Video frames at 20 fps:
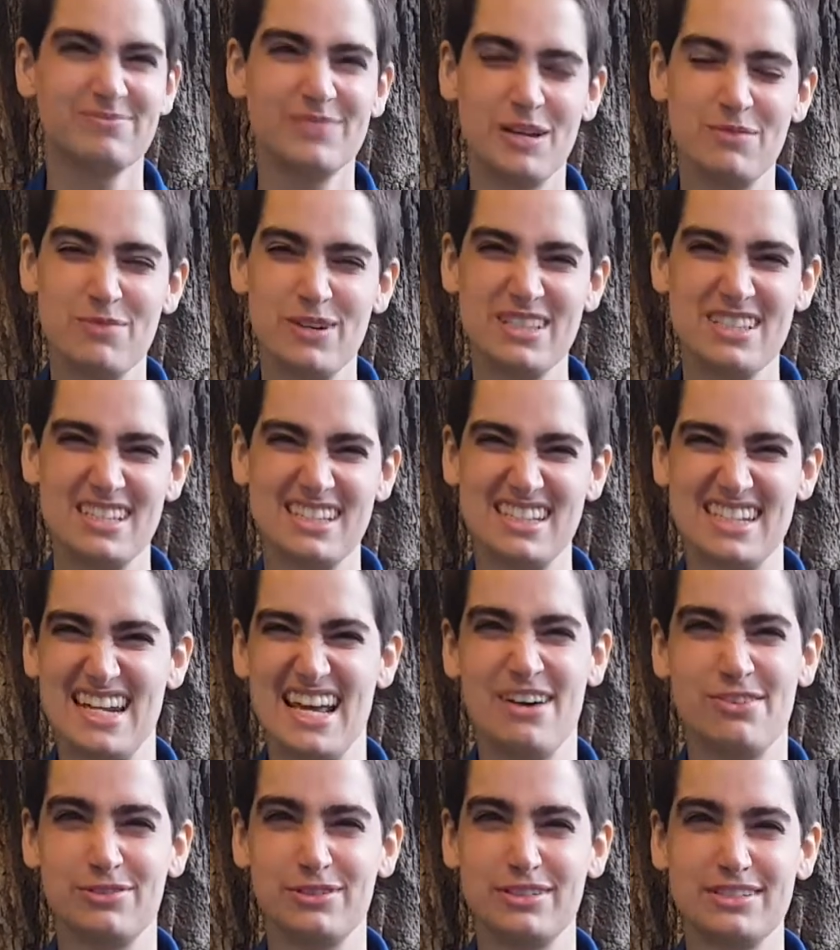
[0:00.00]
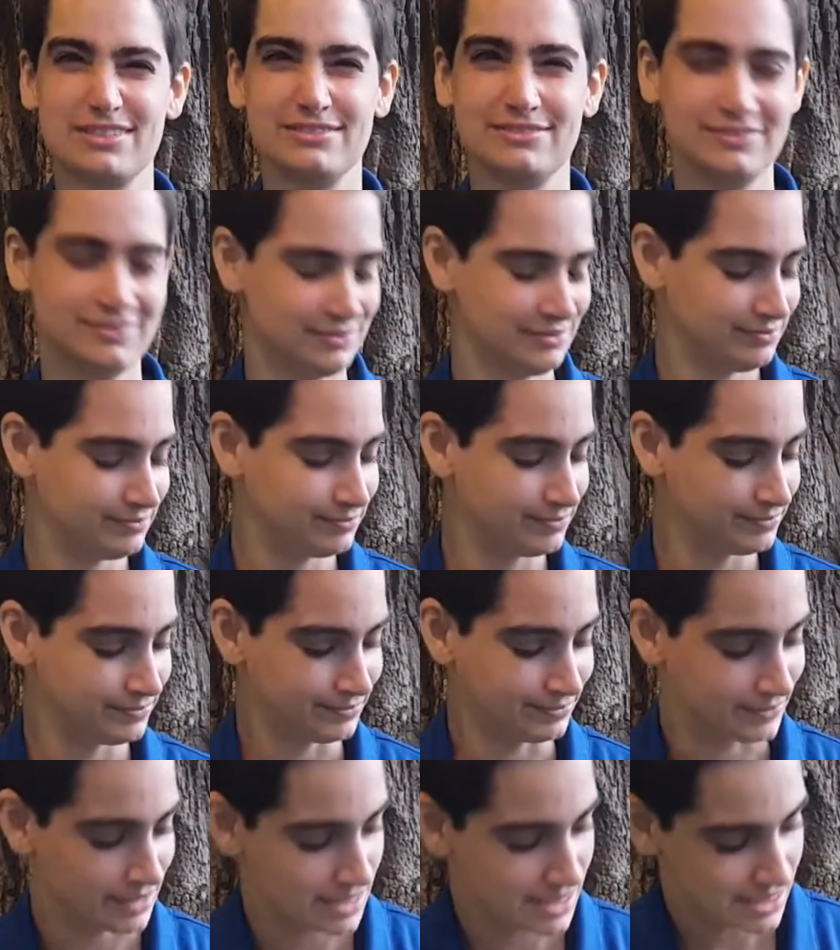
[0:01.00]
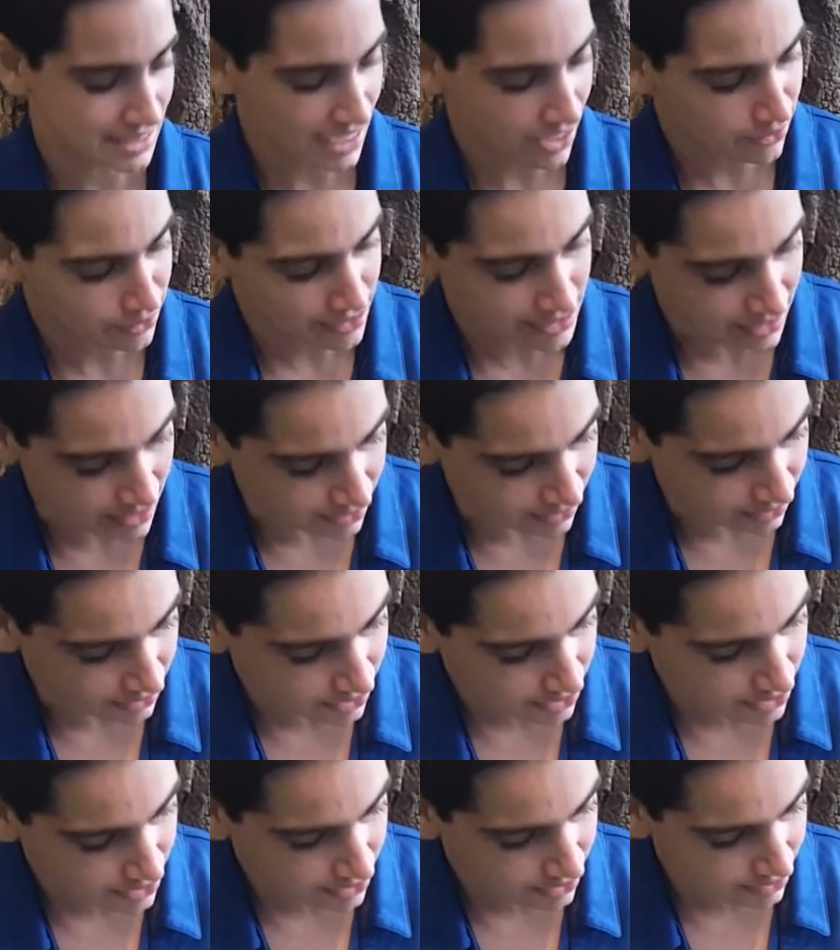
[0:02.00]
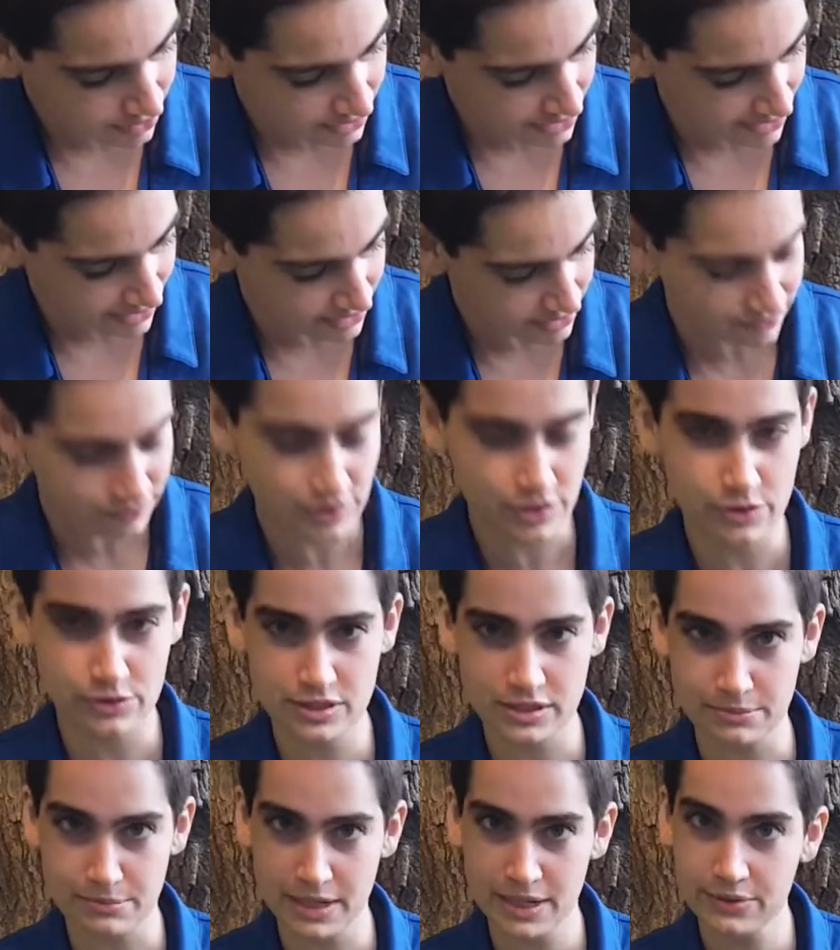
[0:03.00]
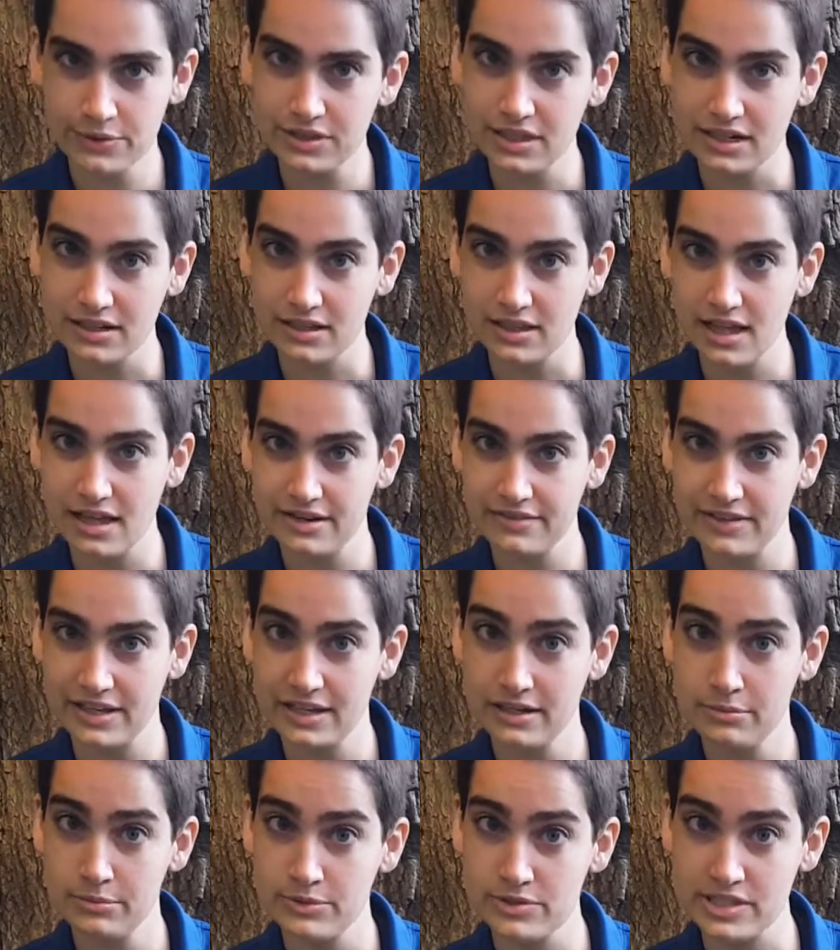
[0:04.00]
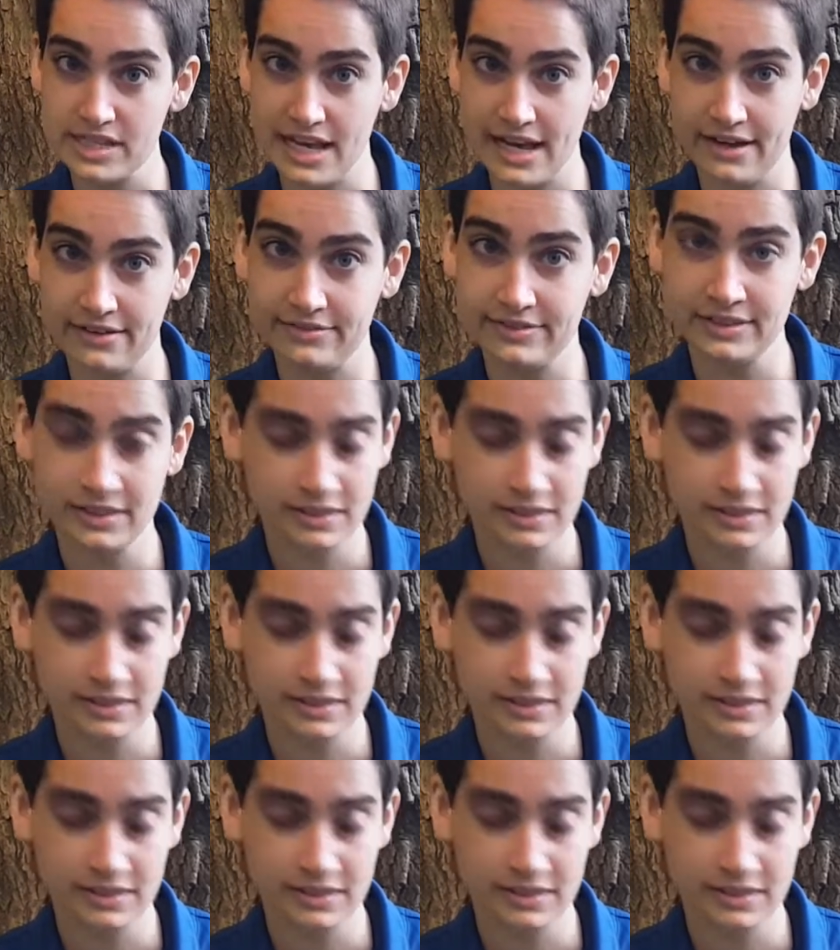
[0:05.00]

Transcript: And what's a snout? A snout is a long kind of nose and mouth that a lot of animals have.